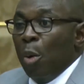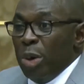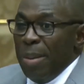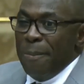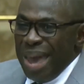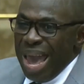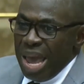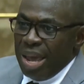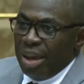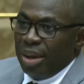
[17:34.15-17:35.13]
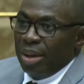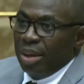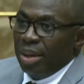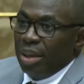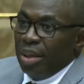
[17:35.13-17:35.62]
we may
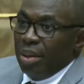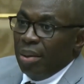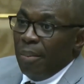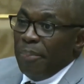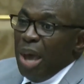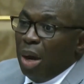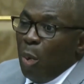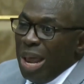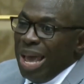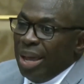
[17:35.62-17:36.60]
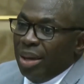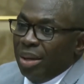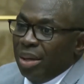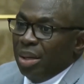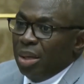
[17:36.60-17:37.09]
be unwilling
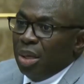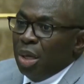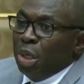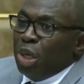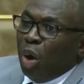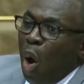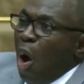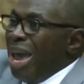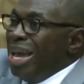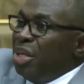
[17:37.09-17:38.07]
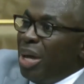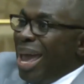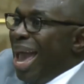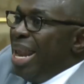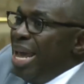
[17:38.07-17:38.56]
to go into
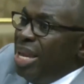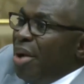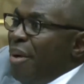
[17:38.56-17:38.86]
any